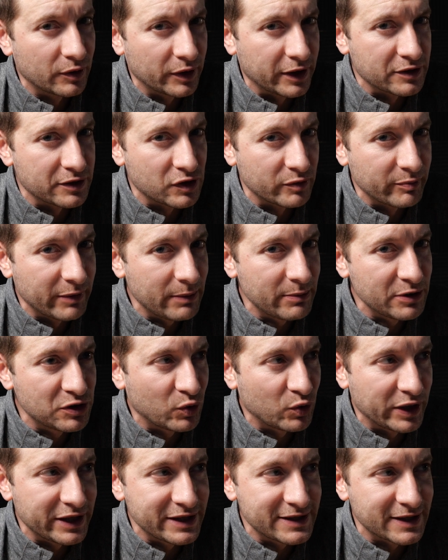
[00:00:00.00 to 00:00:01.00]
Okay, so maybe
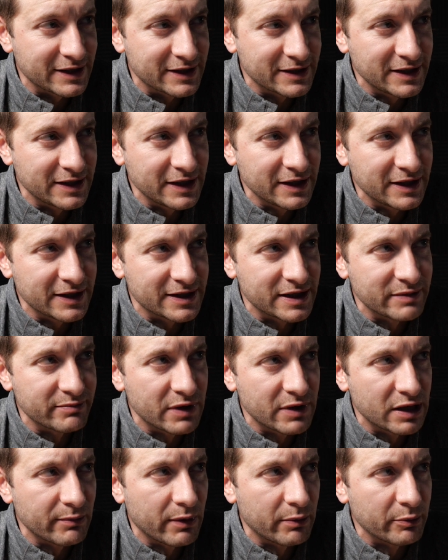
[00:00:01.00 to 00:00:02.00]
2016 is the
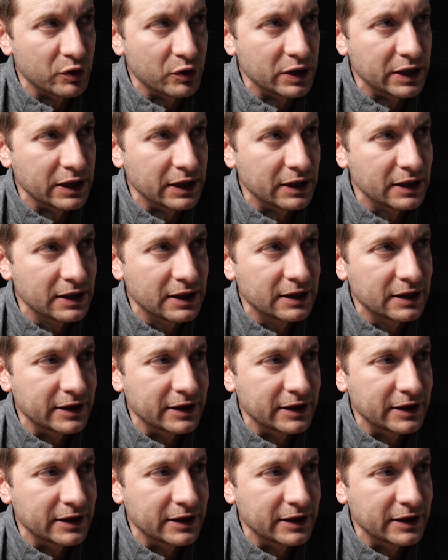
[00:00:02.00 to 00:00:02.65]
minimum you need.